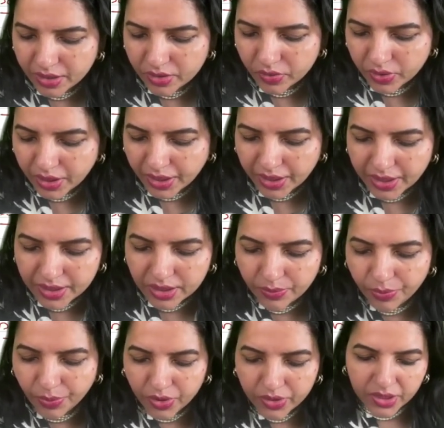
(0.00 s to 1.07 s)
So there is a
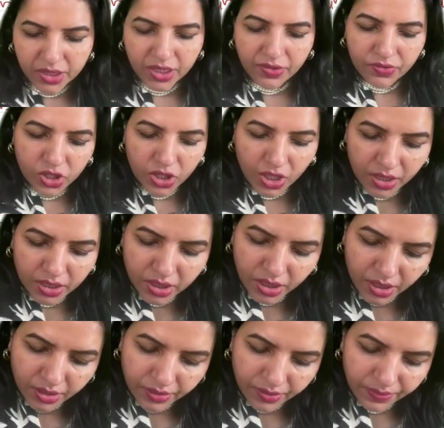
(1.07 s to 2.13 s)
positive charge
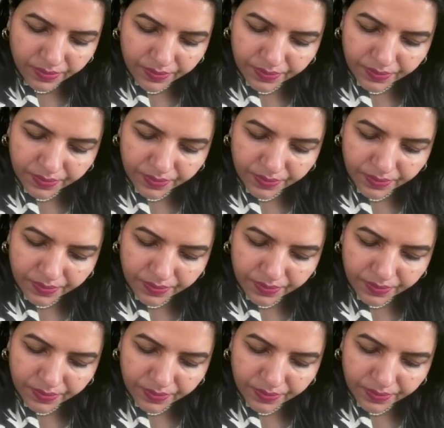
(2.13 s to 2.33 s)
here.